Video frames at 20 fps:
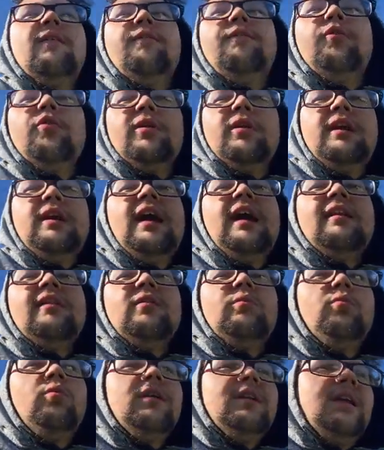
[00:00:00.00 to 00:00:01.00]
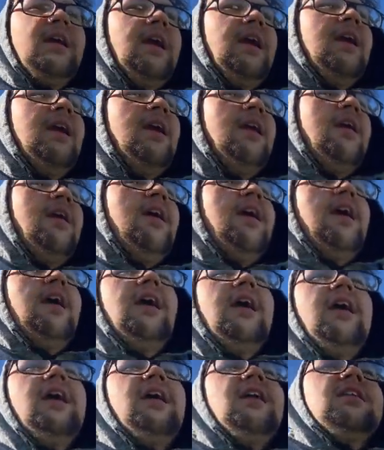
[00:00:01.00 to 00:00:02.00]
forty cats in one day.
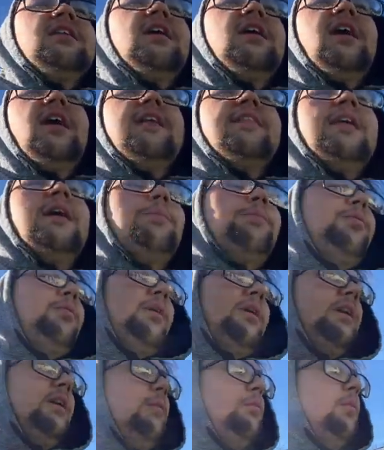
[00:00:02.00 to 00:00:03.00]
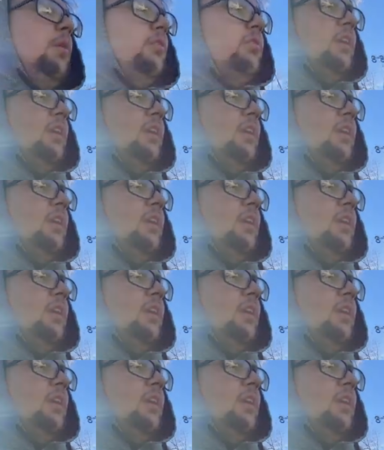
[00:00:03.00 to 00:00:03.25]
And at that point, most of